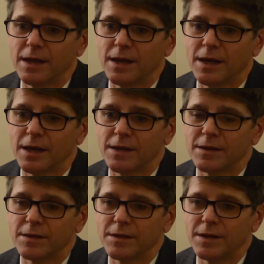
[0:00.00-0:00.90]

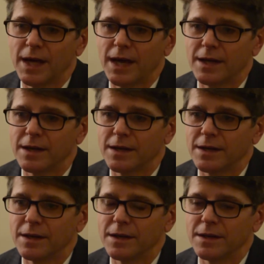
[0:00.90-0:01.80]
And that,
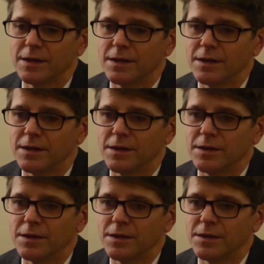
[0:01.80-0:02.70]

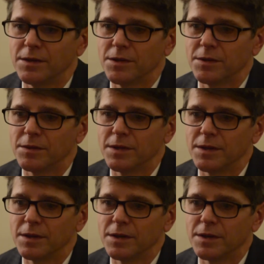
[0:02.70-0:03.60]
you know,
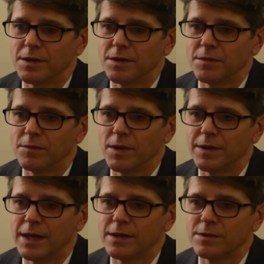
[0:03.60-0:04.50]

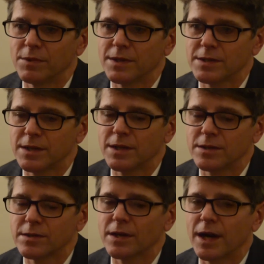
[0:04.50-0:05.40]
when the city
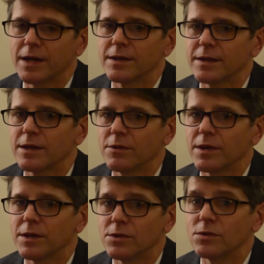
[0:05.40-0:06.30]
decided that they were
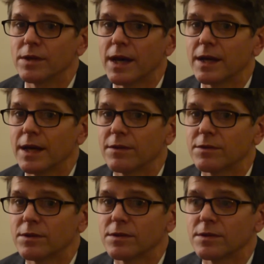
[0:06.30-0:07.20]
going to do that
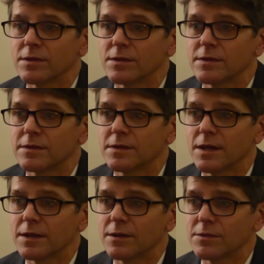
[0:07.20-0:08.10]
after, I think it